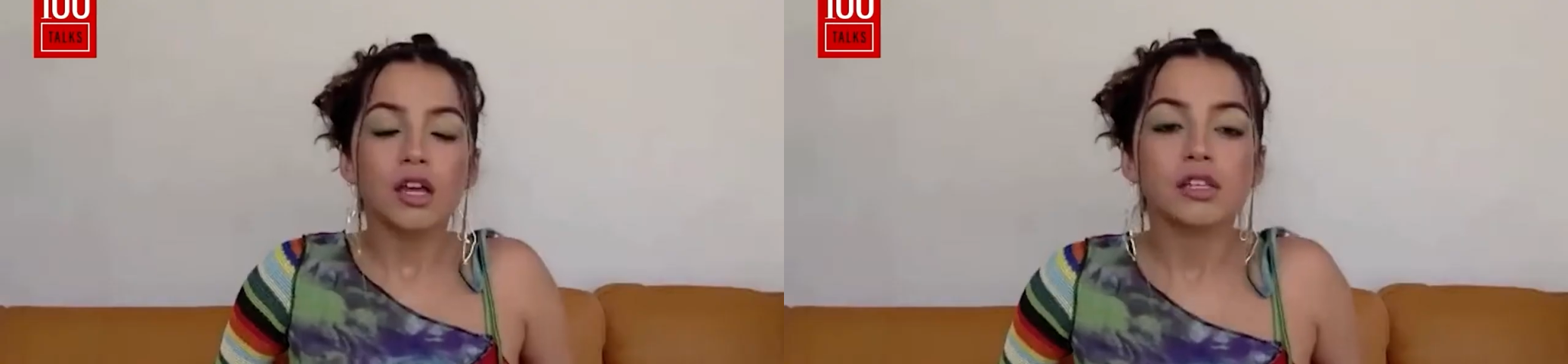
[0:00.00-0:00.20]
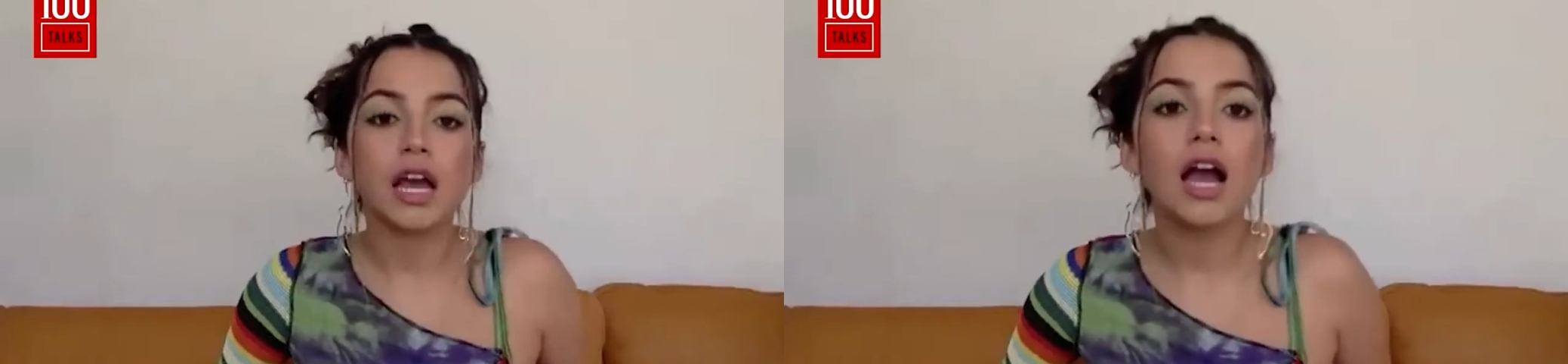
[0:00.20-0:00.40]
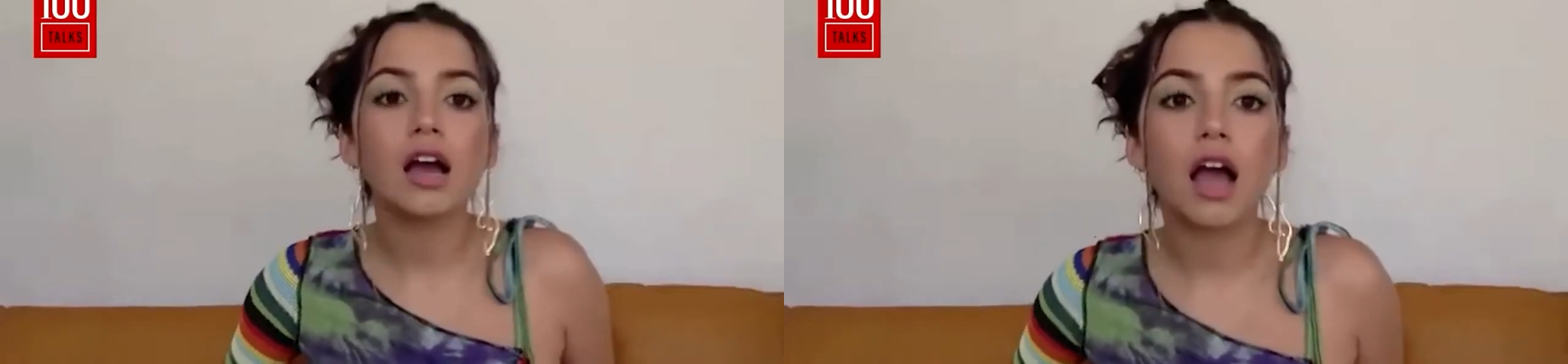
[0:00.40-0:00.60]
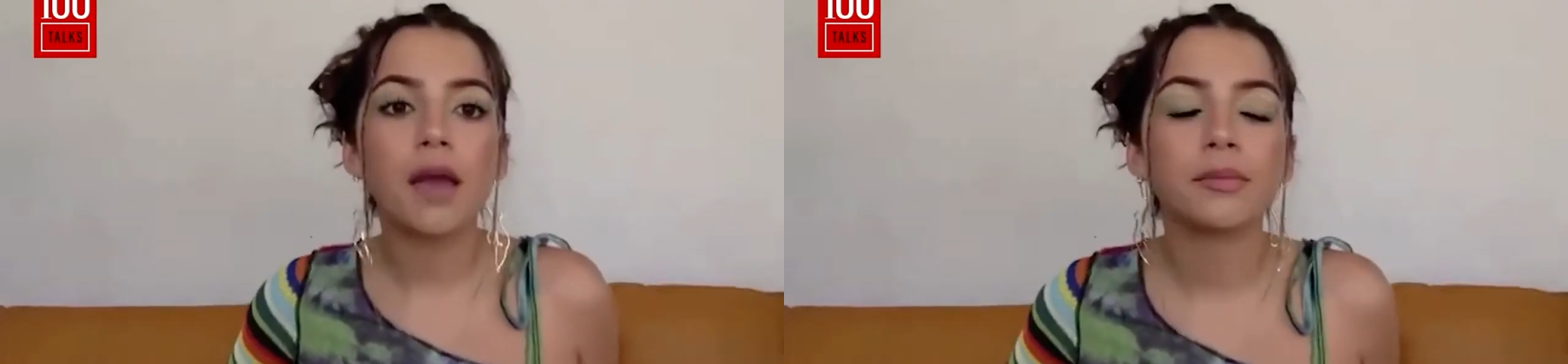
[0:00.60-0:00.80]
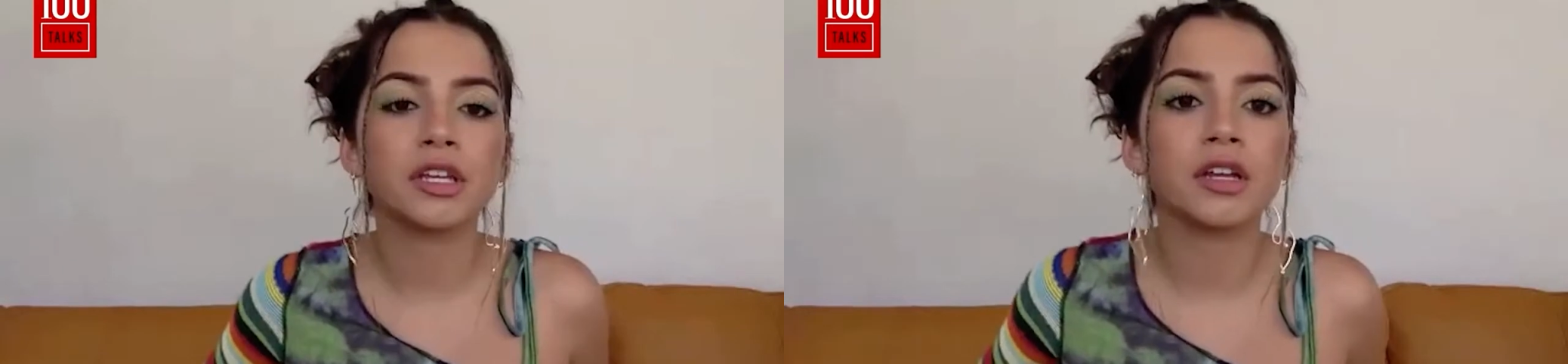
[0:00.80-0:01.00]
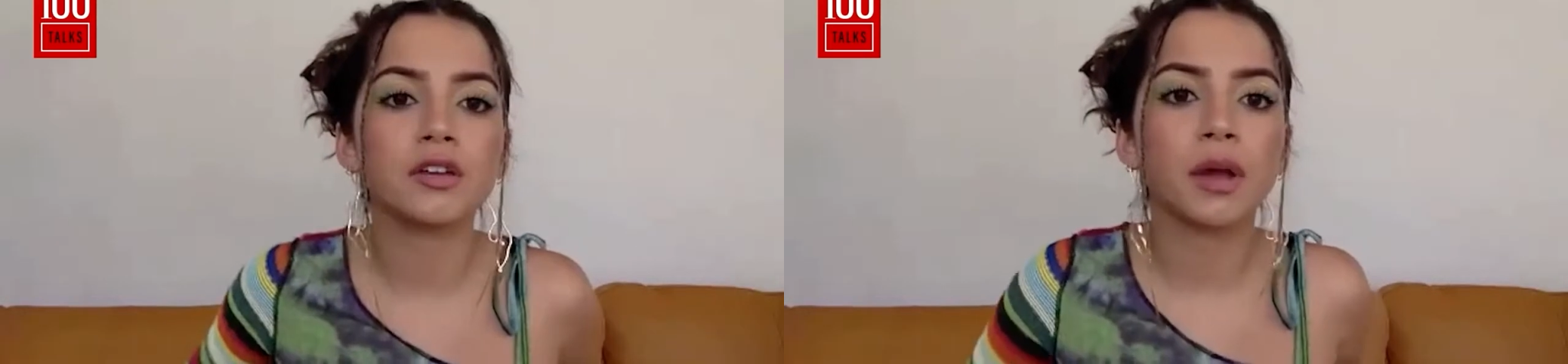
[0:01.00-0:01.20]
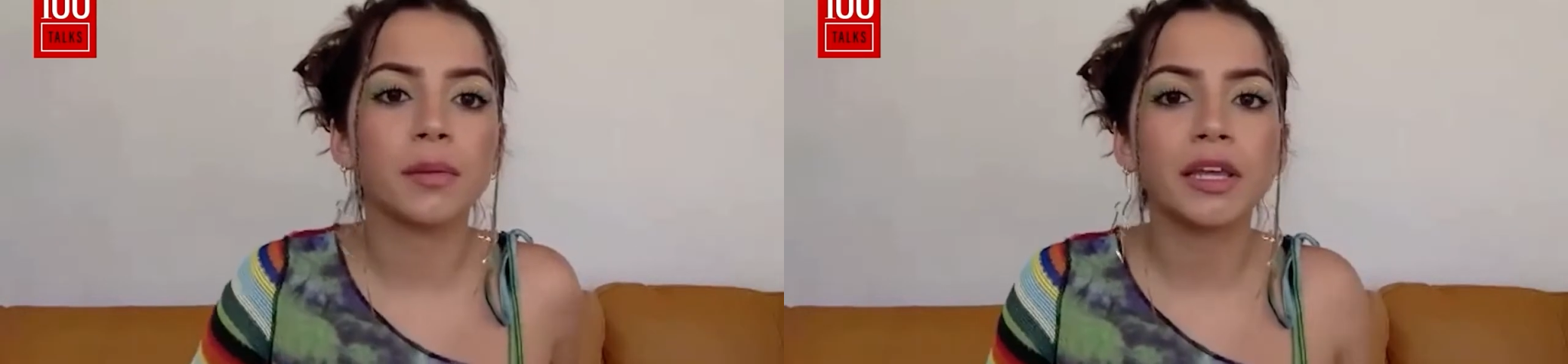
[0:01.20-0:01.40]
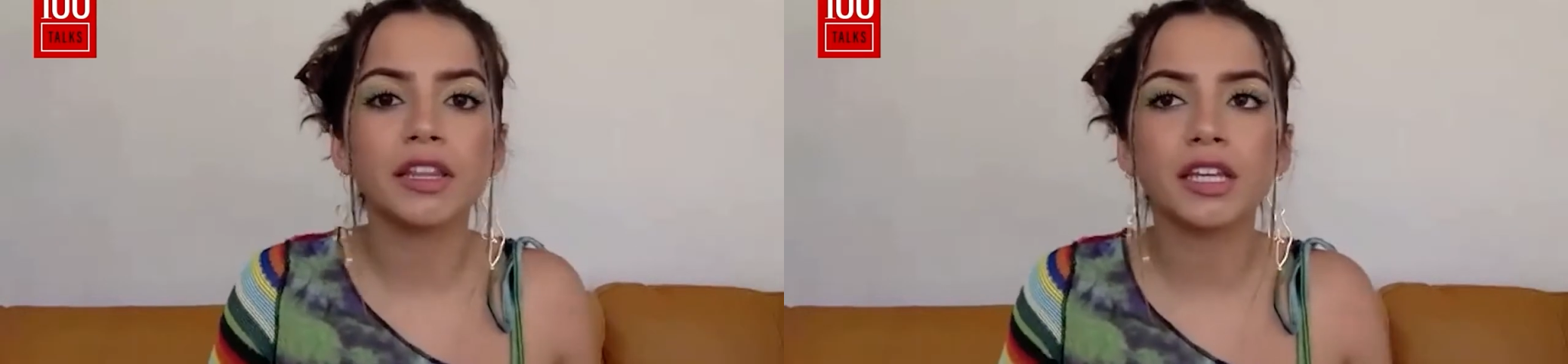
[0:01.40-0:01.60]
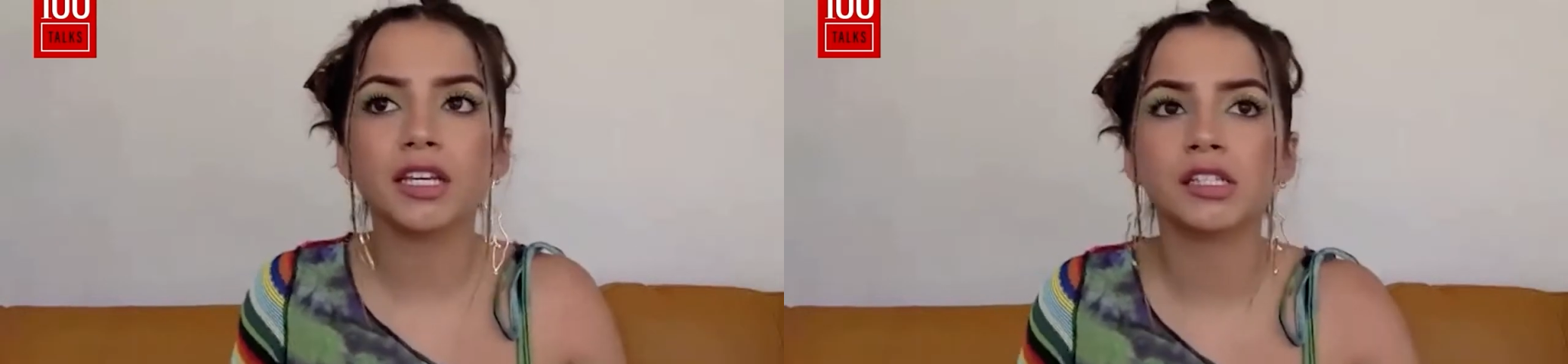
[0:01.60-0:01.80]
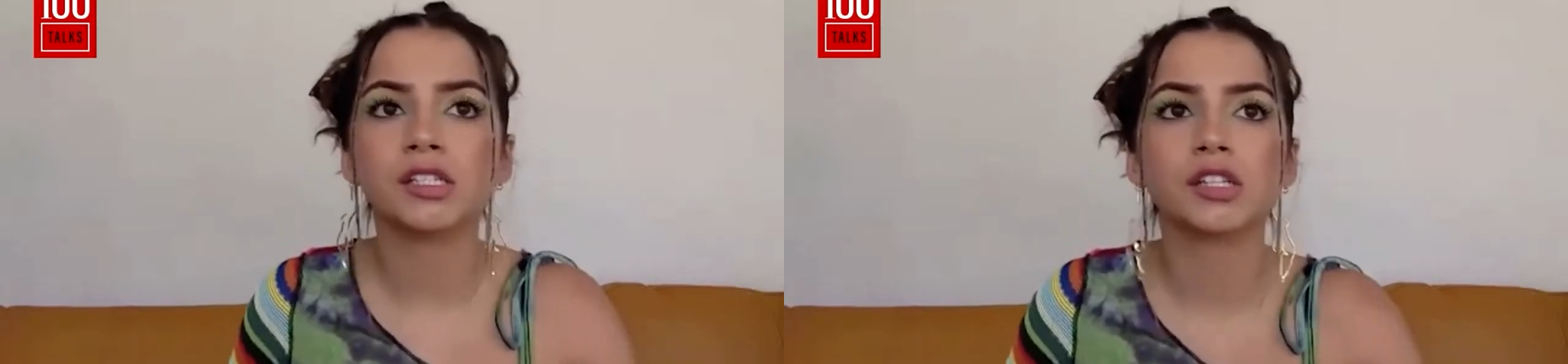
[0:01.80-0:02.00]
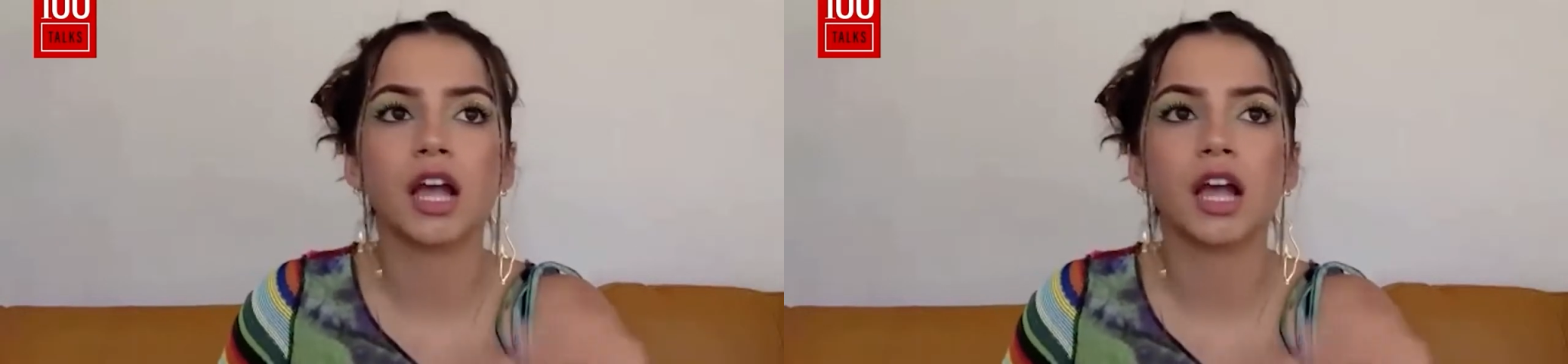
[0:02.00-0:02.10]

Yeah, I mean, my main thing is